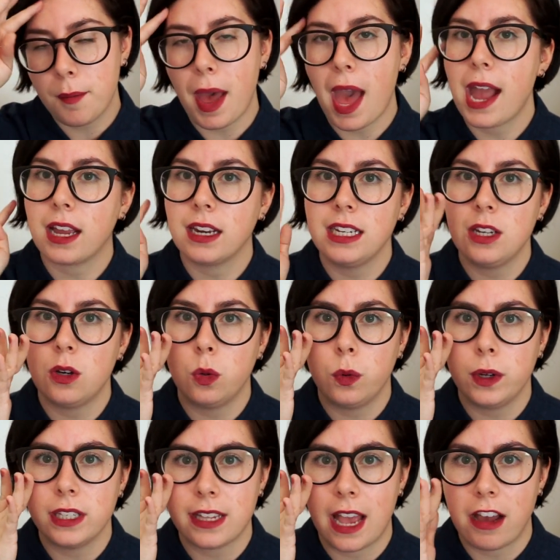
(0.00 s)
but Acne
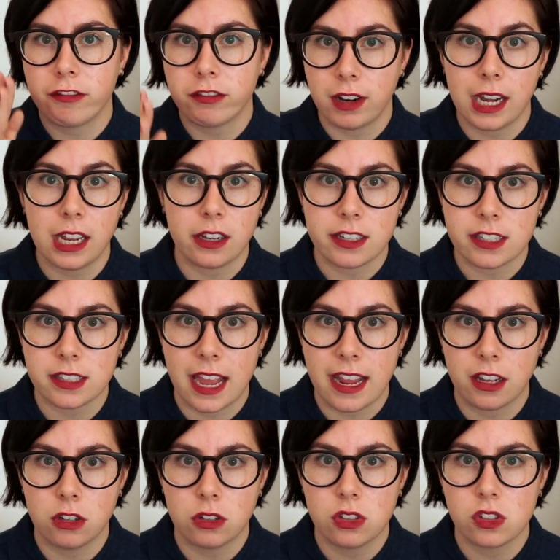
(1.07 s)
always have really good
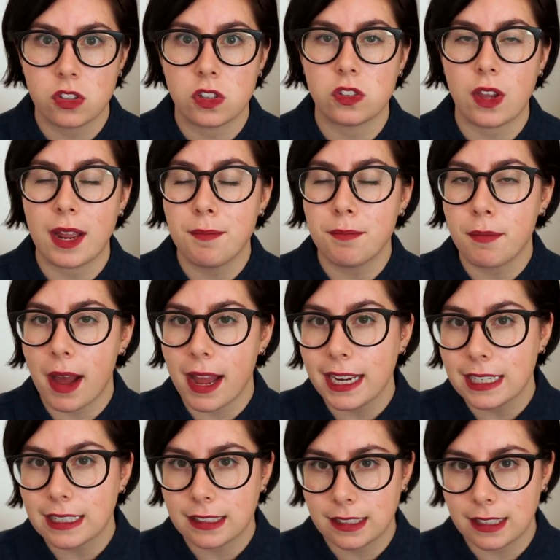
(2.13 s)
sales, so I
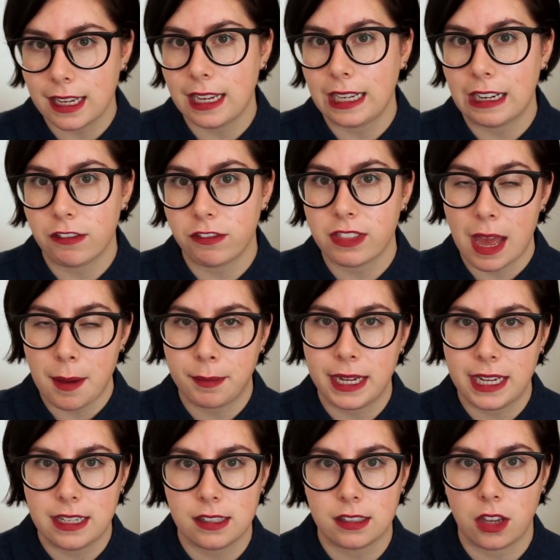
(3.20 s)
might see if that
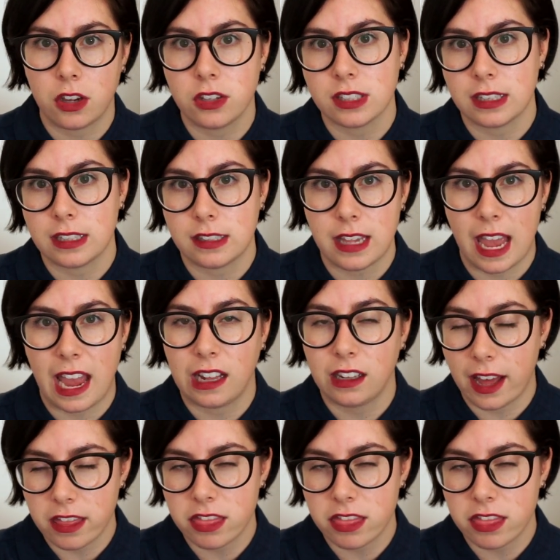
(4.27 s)
piece goes in the sale.